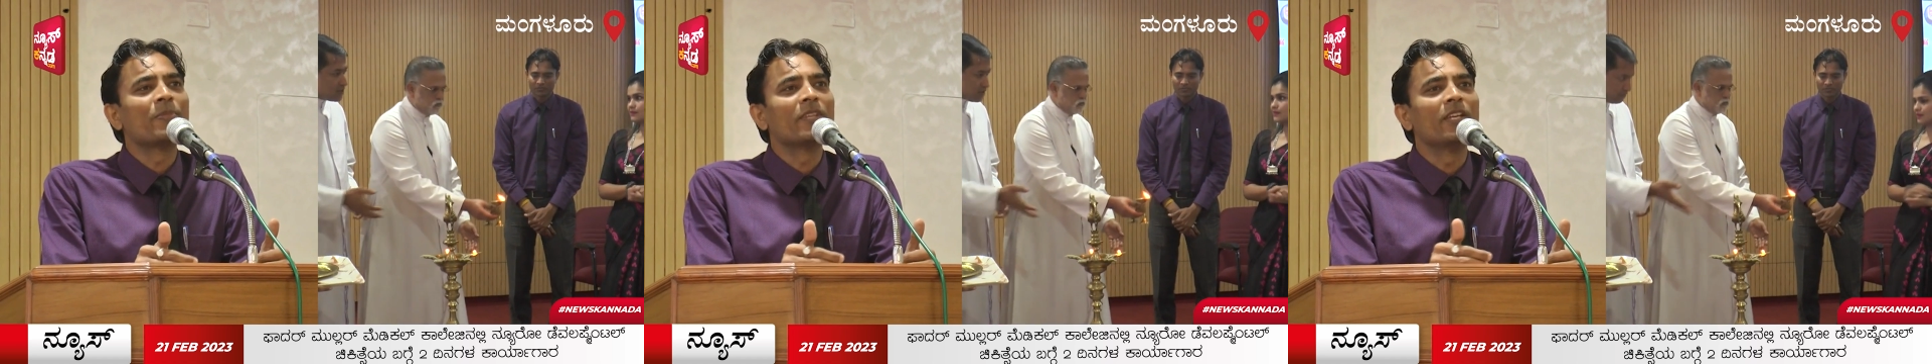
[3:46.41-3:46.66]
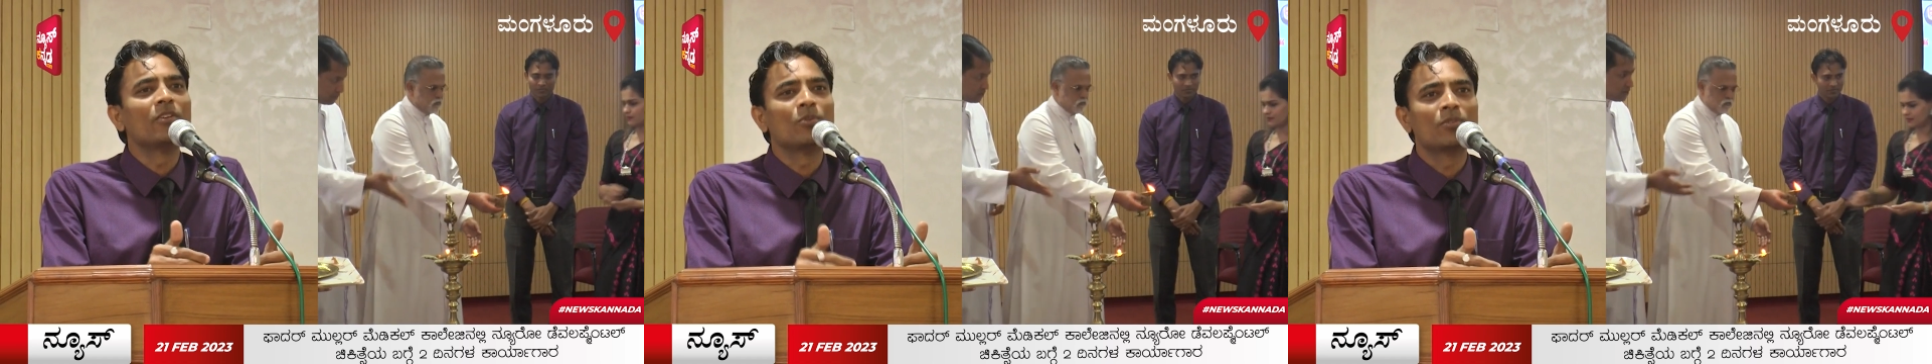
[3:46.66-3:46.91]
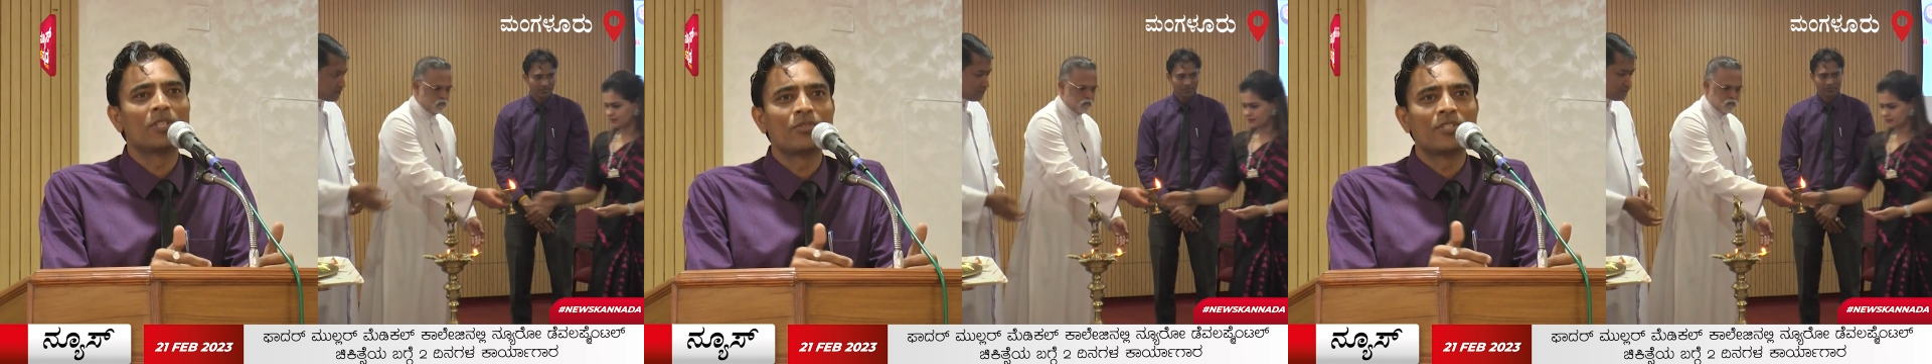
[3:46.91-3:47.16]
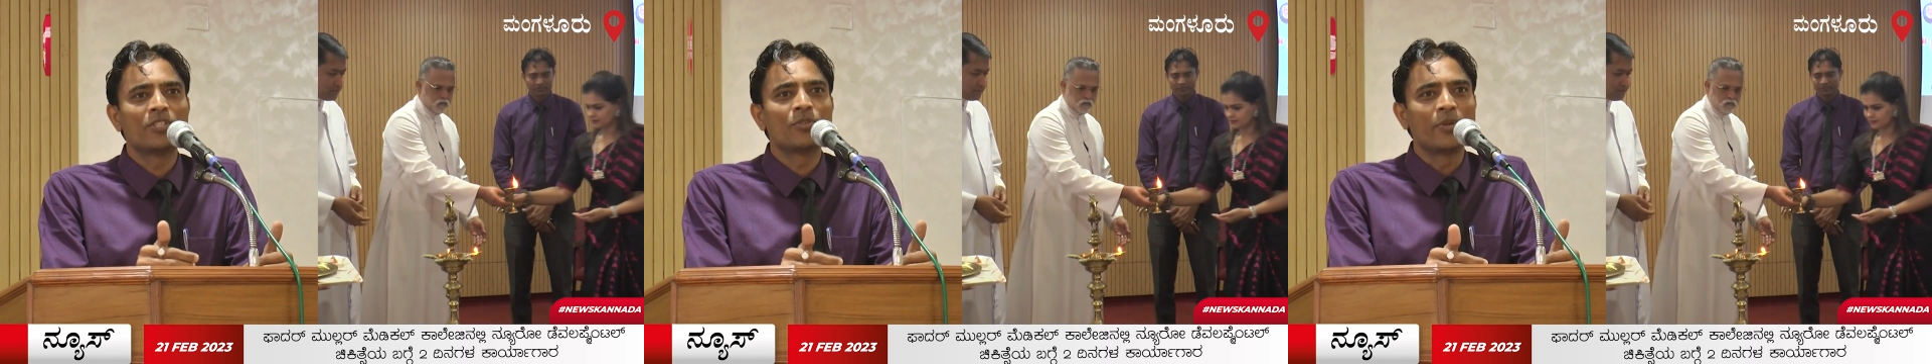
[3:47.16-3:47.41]
in
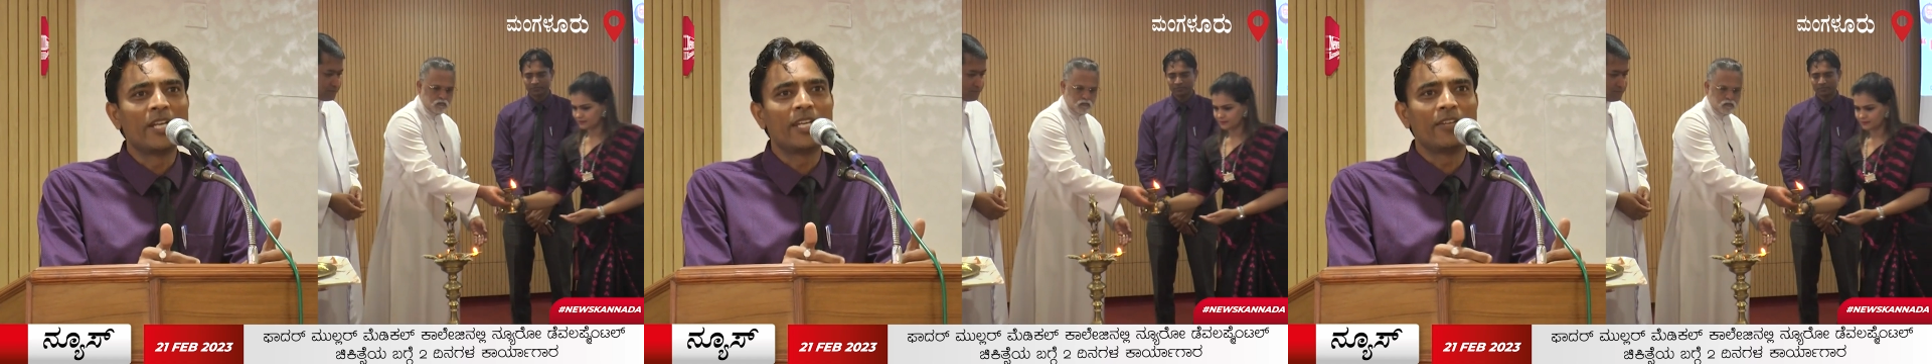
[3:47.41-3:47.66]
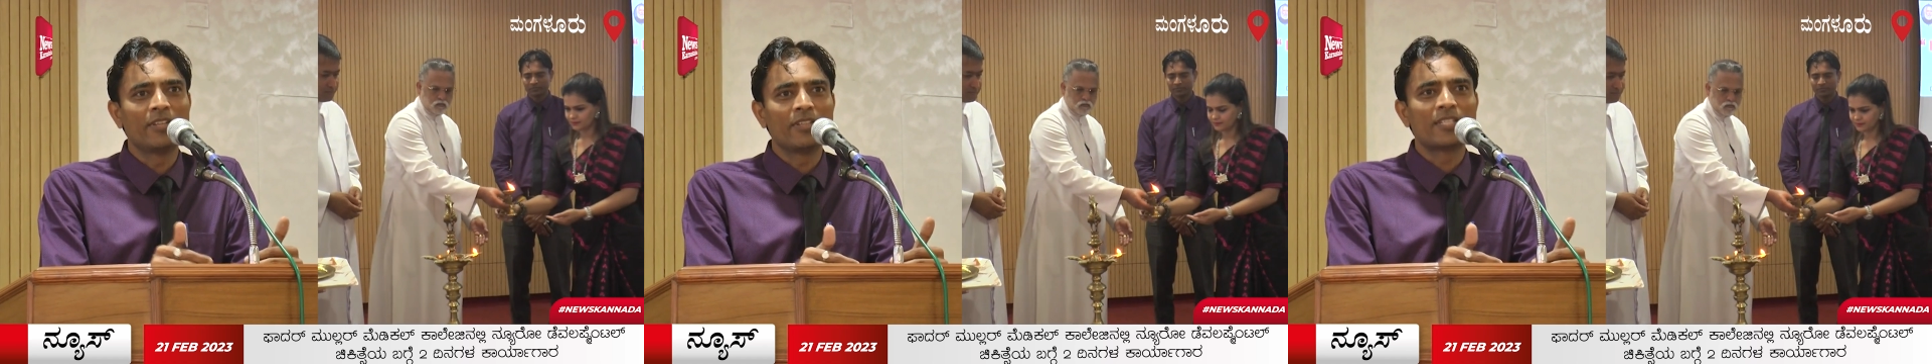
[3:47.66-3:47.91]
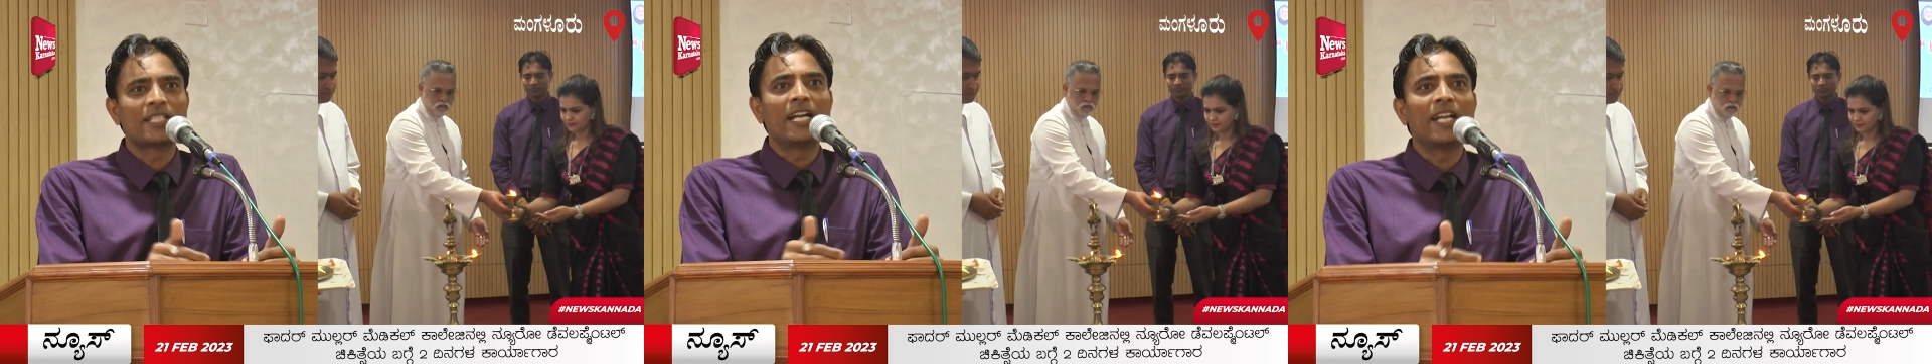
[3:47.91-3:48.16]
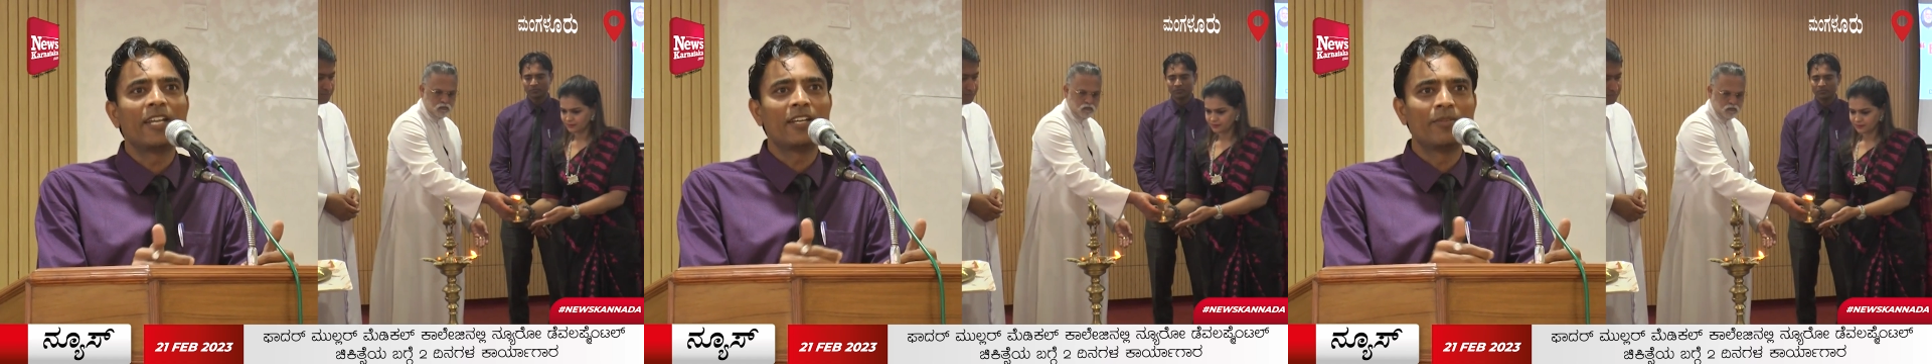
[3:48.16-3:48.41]
2020 when the standing